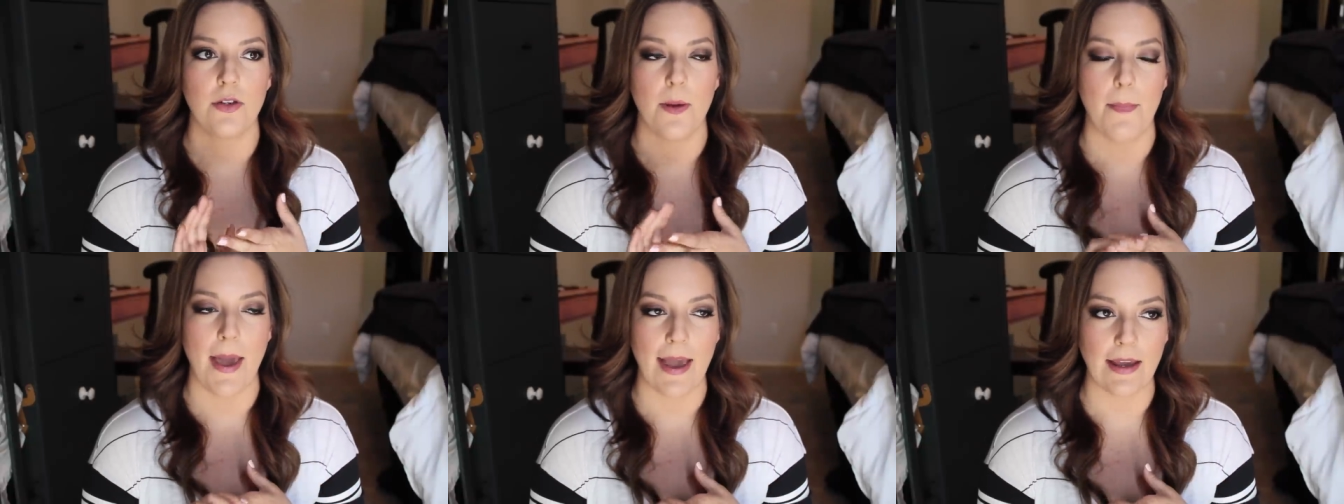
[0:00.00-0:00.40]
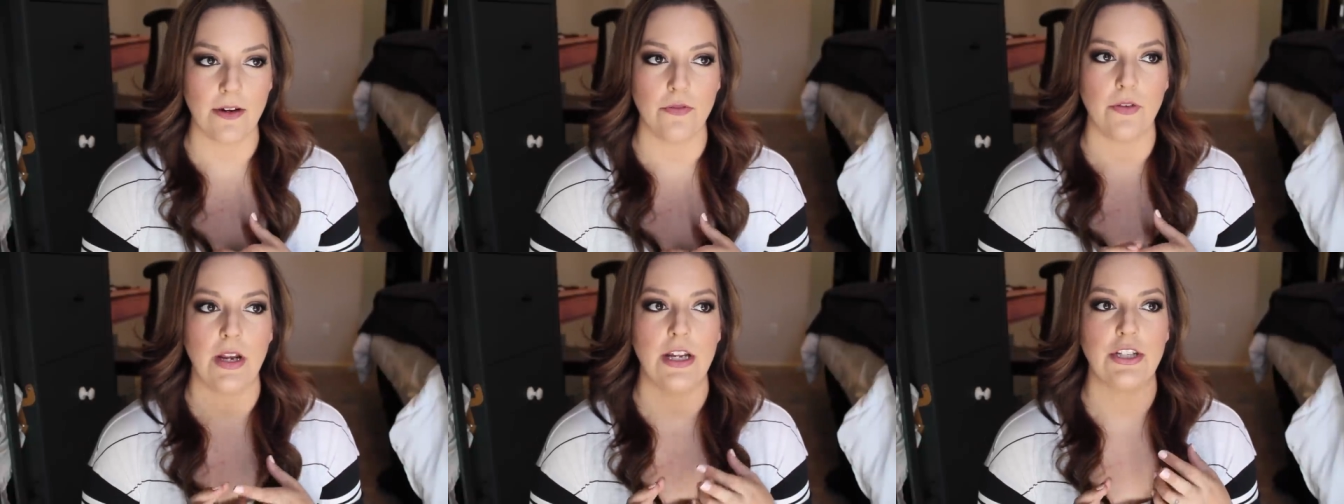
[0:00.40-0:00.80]
a packet
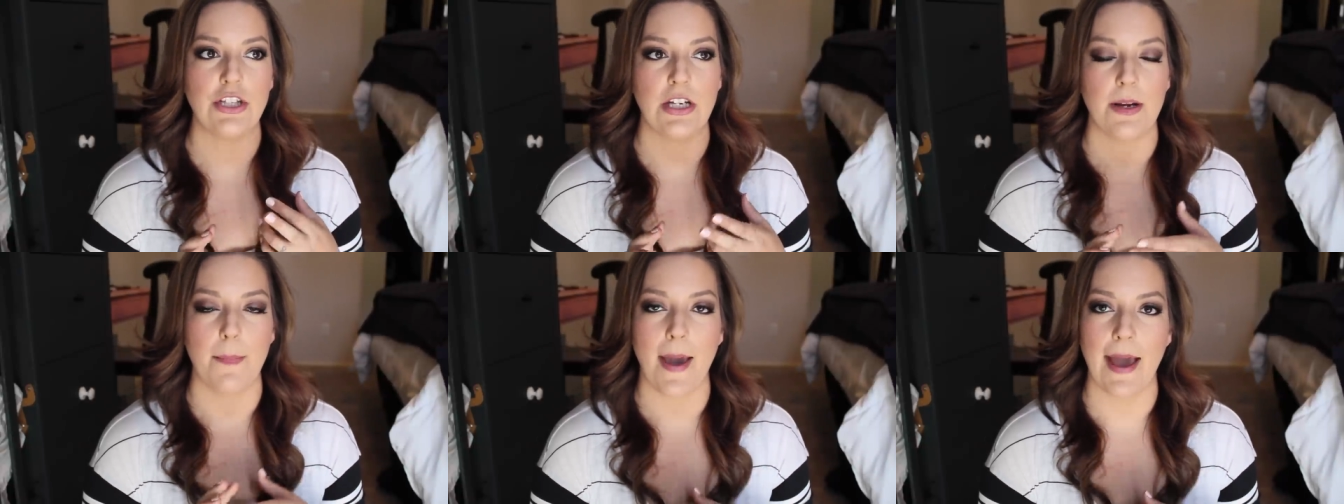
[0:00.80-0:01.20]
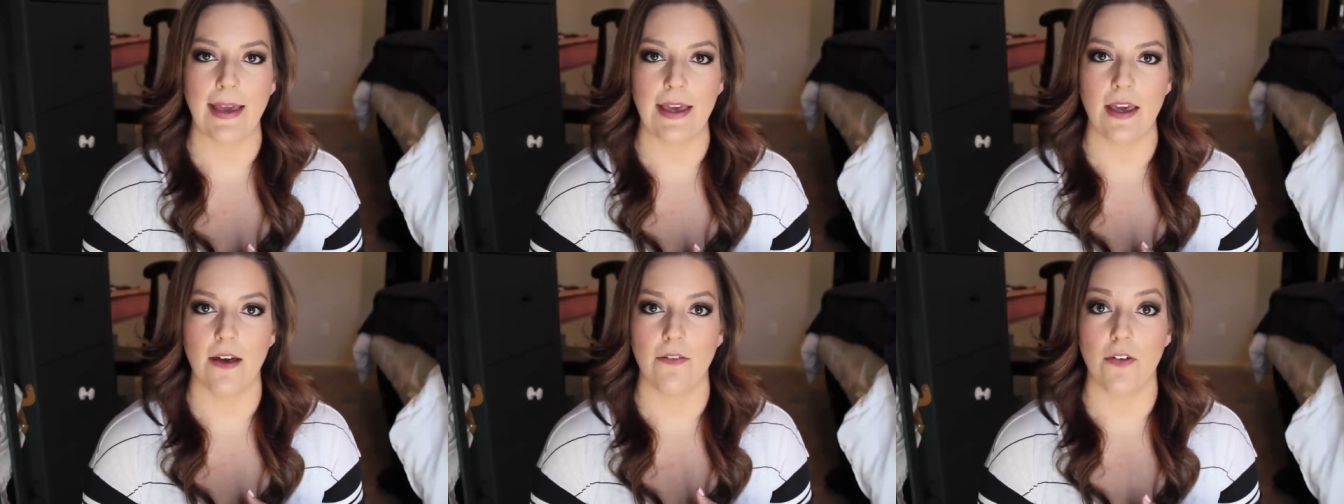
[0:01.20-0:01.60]
of ranch and a
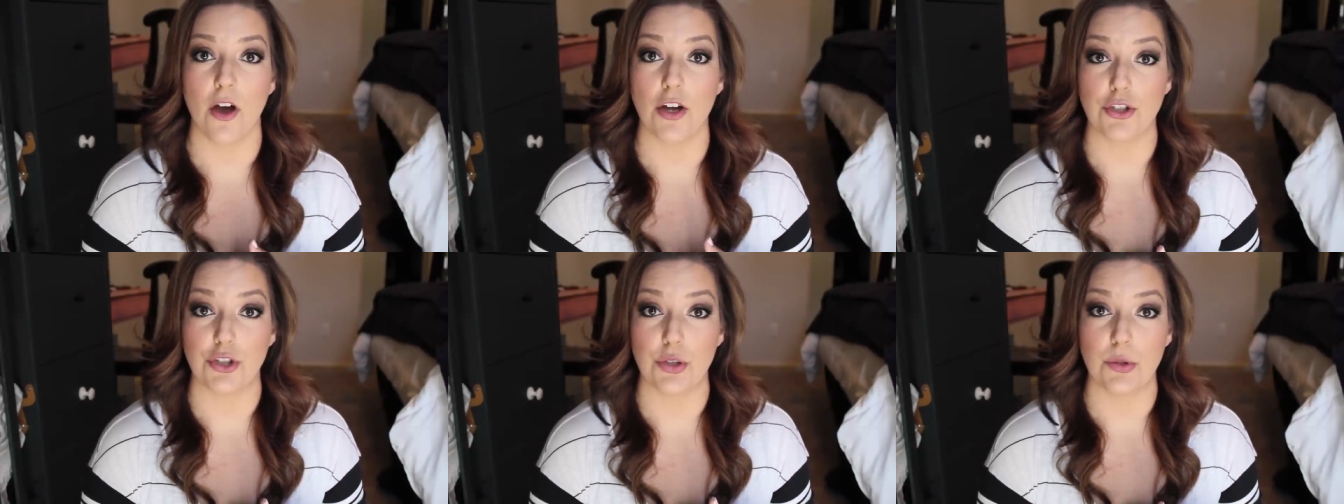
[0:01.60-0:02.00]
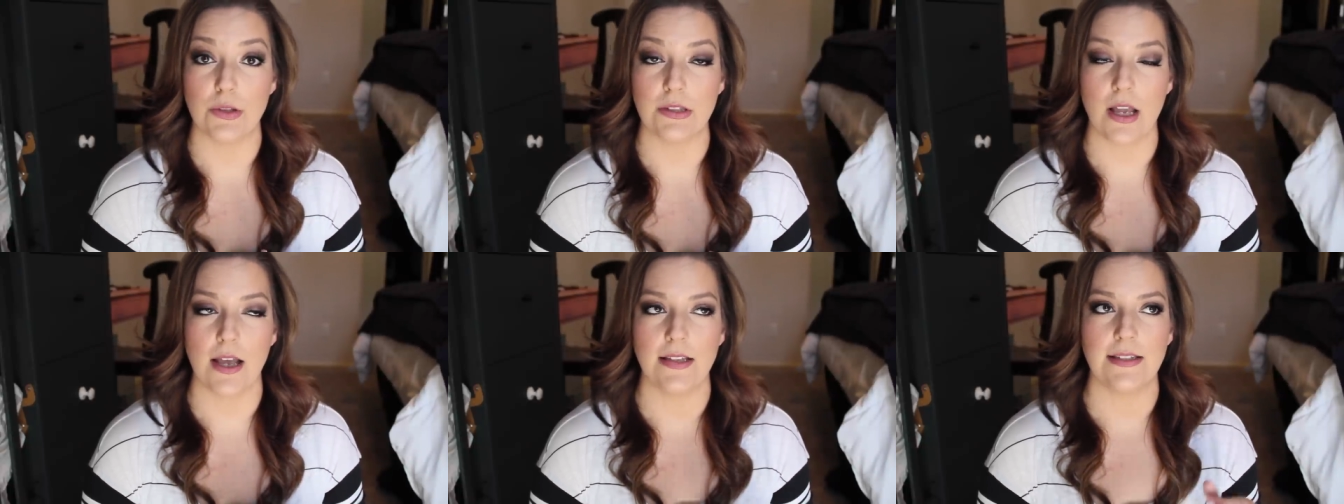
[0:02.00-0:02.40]
packet of au jus
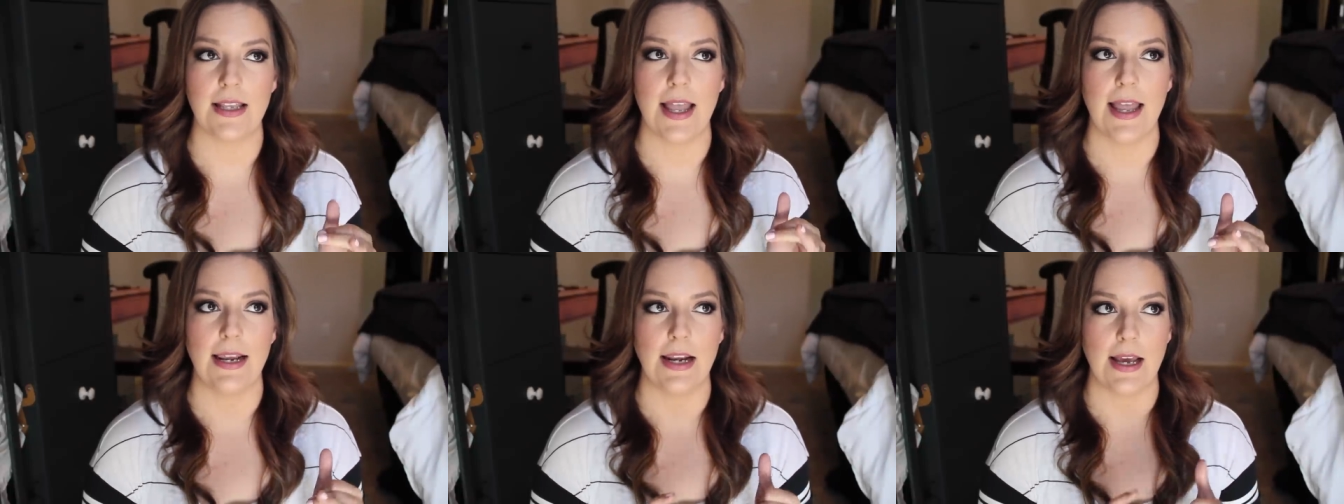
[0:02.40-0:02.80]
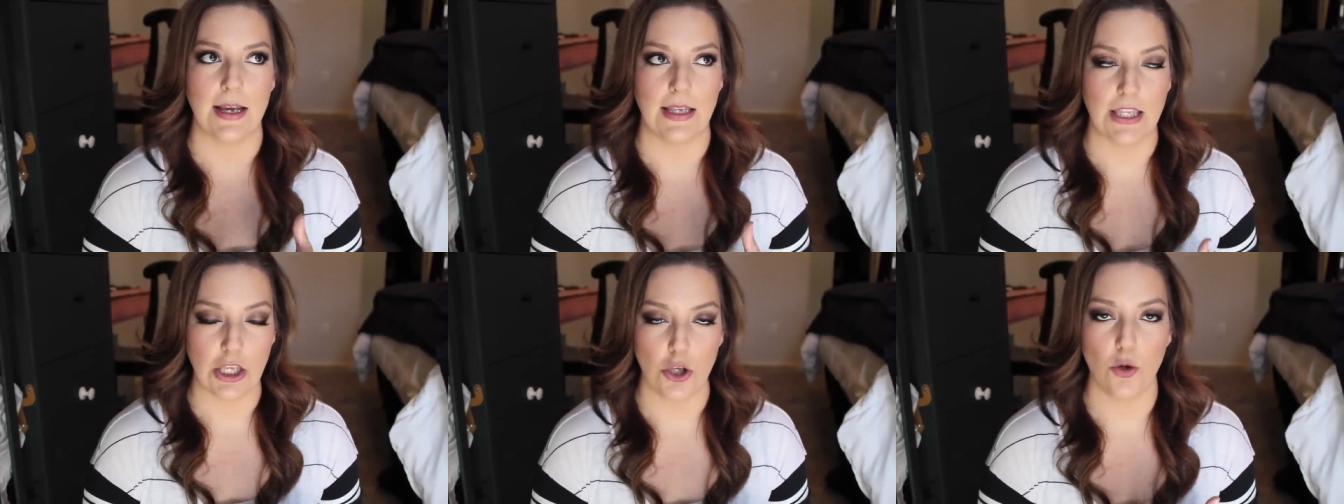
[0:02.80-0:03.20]
sauce and
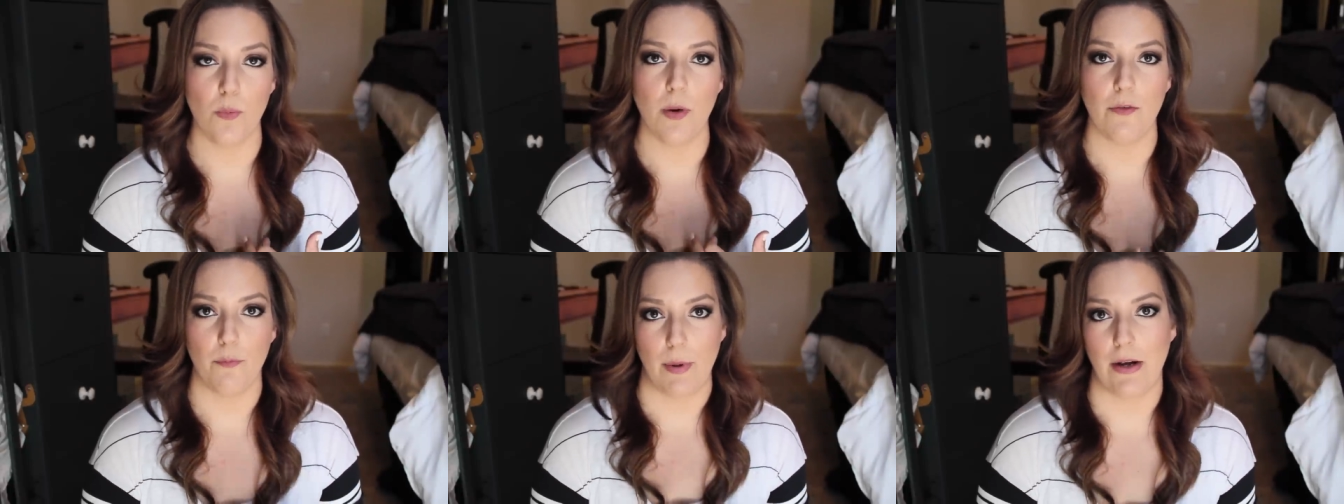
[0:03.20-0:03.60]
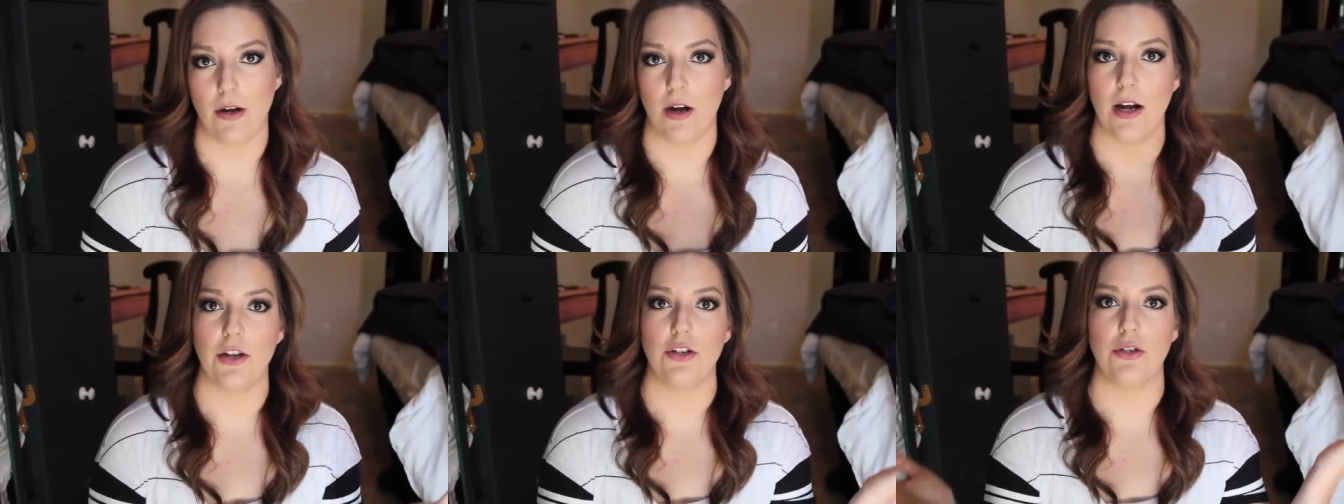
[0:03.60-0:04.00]
a cube of
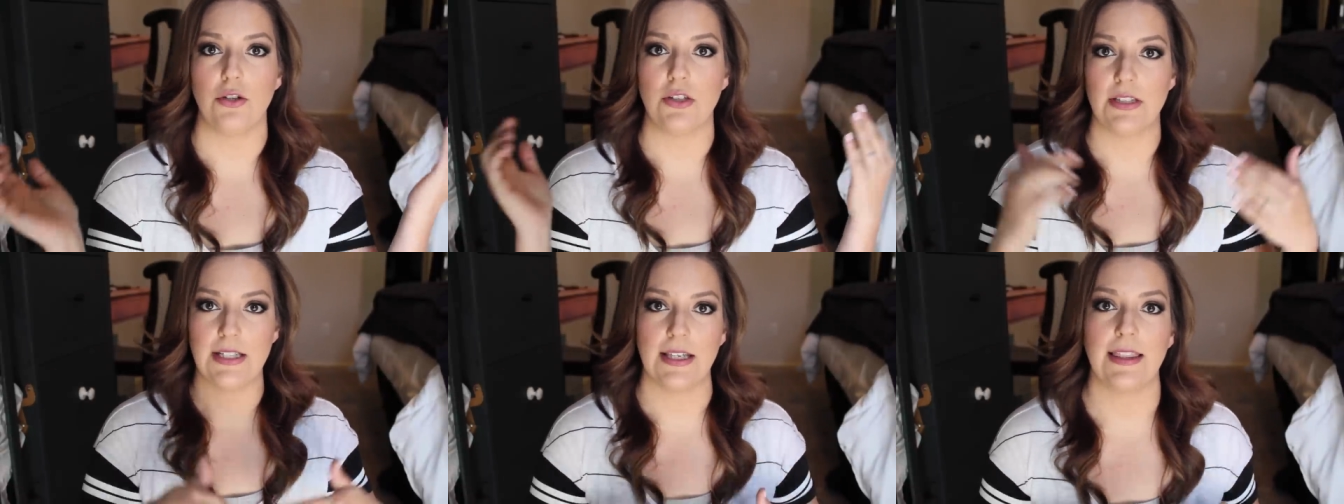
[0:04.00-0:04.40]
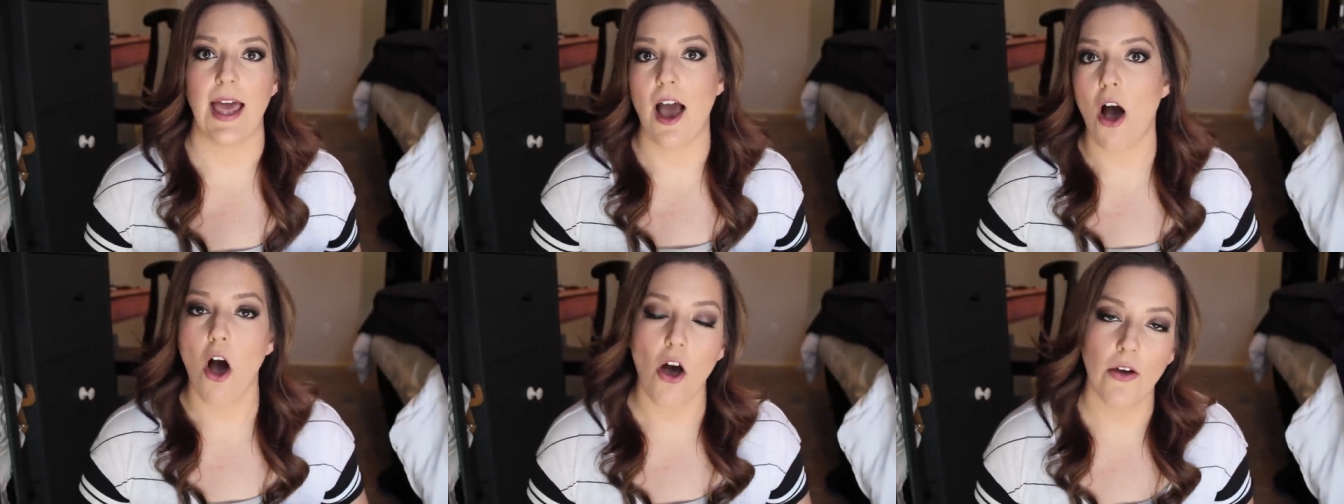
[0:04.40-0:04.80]
butter and you stick
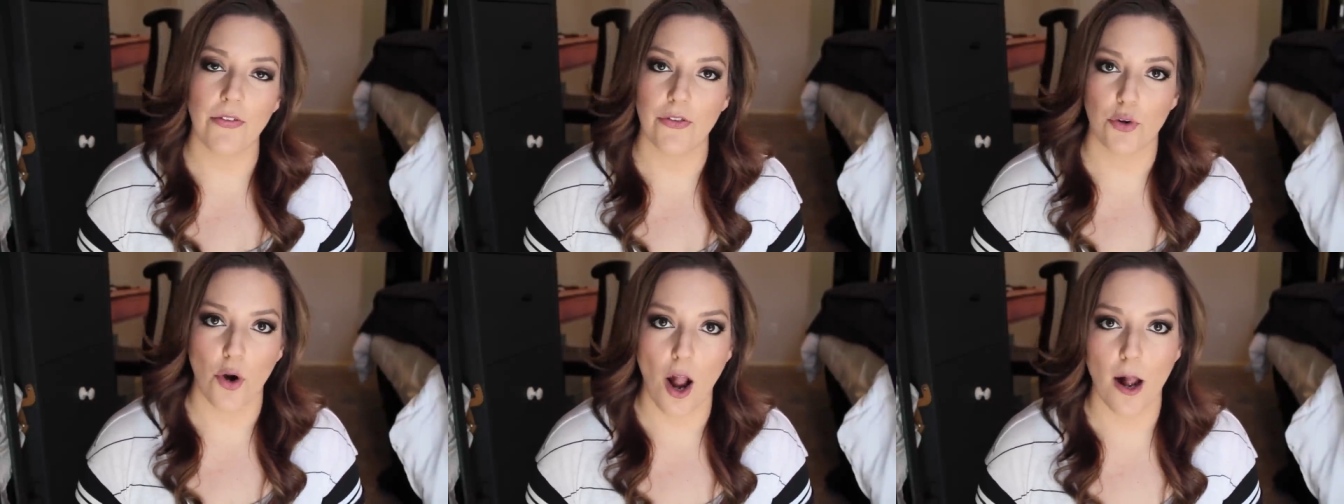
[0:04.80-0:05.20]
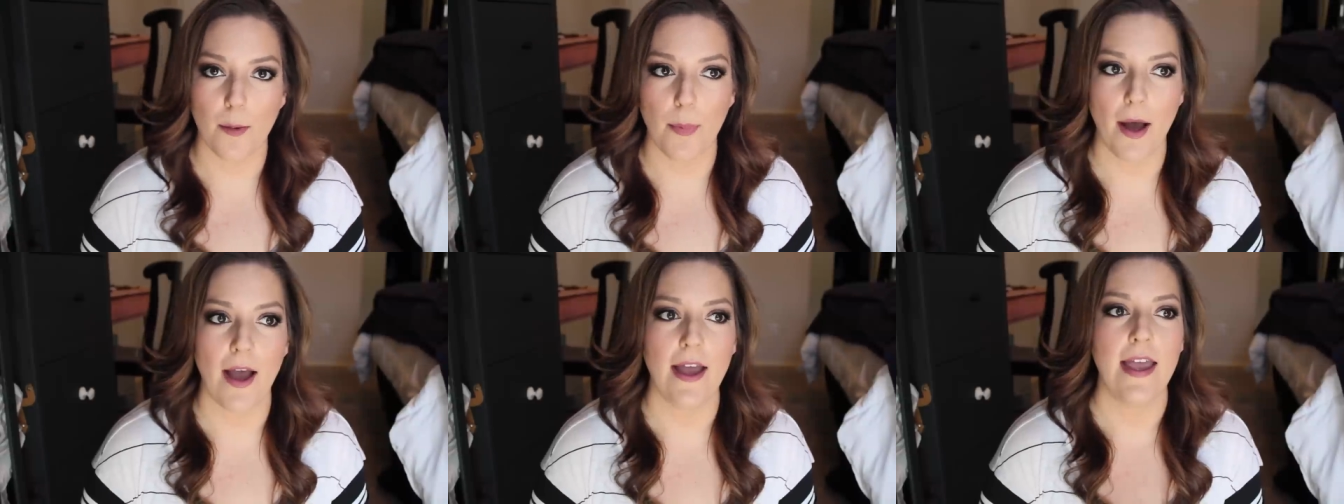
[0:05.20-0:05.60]
that all in the
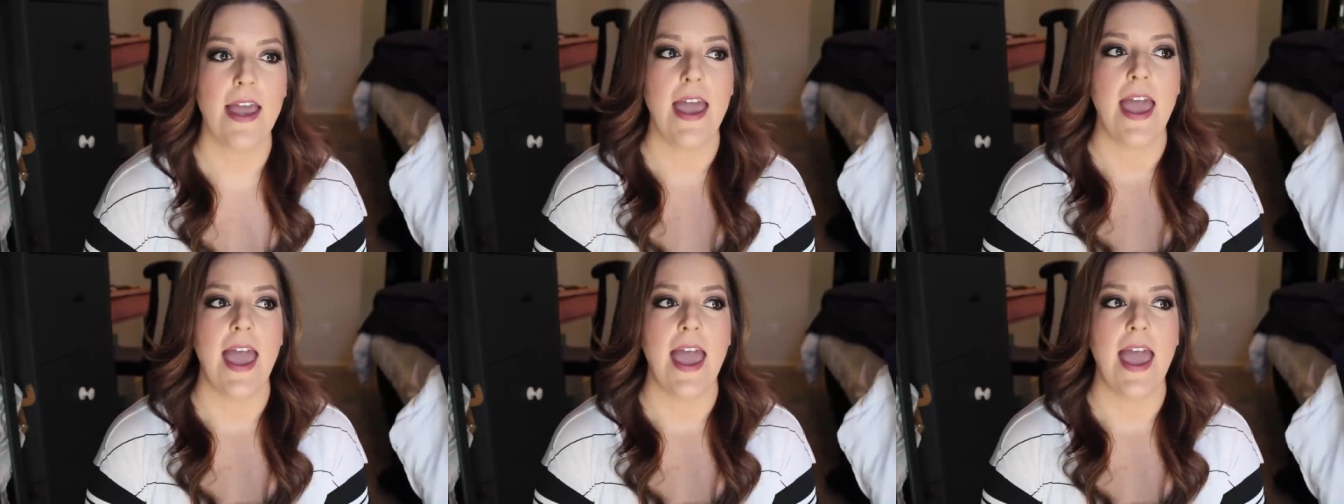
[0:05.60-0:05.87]
crock pot